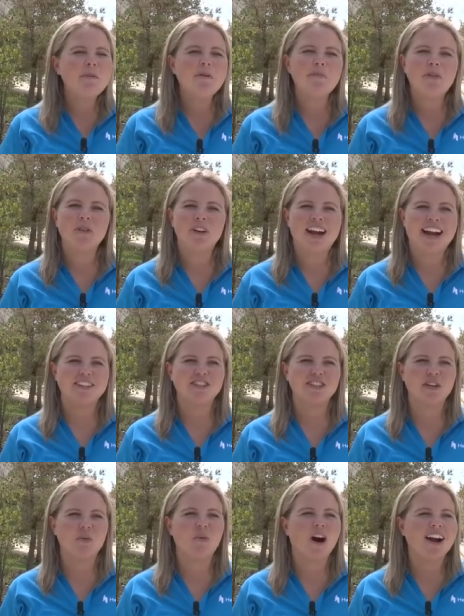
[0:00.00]
people are
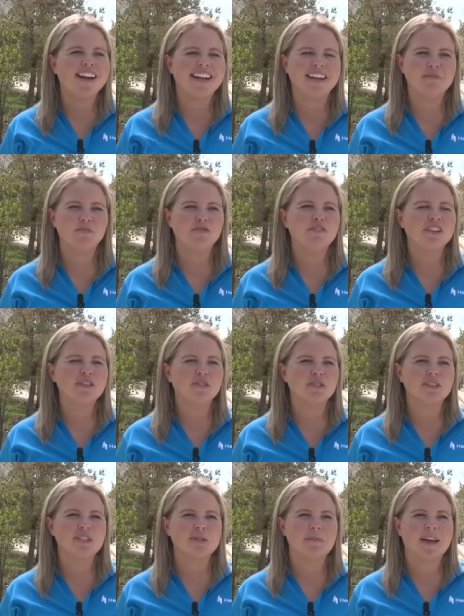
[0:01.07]
actually walking and moving through
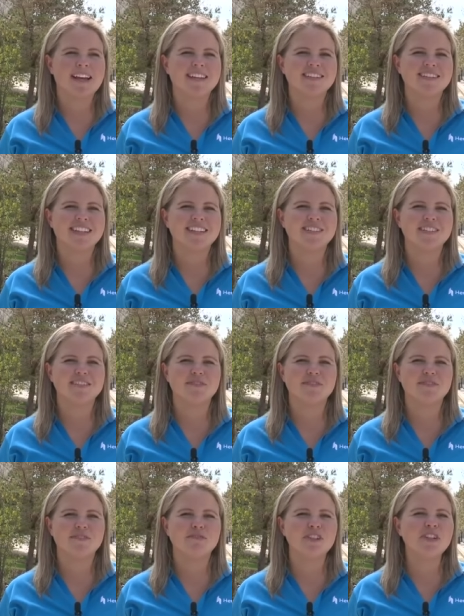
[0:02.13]
the space, it
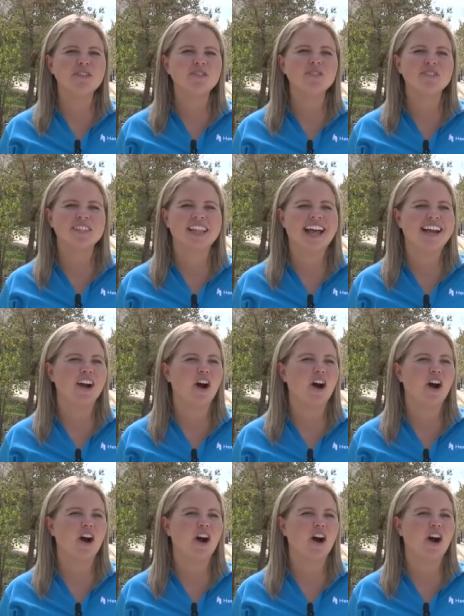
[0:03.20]
feels like